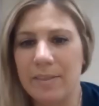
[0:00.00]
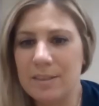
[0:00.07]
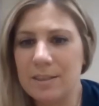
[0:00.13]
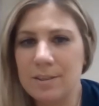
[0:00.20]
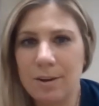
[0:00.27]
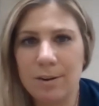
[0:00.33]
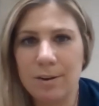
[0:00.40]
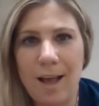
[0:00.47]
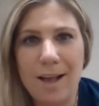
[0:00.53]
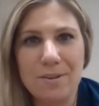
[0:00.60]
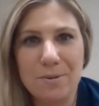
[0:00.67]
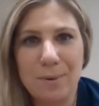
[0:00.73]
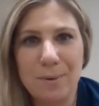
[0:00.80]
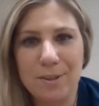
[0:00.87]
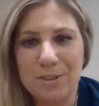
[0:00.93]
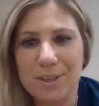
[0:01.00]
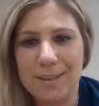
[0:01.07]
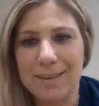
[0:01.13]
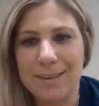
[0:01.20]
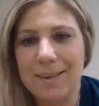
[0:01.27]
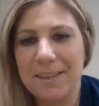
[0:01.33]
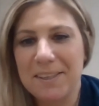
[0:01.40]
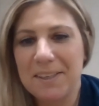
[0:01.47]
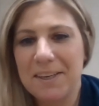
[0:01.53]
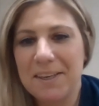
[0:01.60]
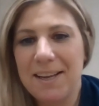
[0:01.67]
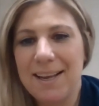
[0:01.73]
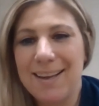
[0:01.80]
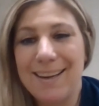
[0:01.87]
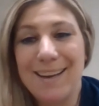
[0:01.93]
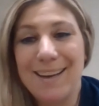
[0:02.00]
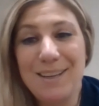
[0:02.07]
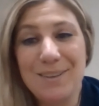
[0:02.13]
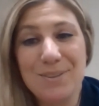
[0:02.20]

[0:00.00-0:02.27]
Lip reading: this is our last question. Any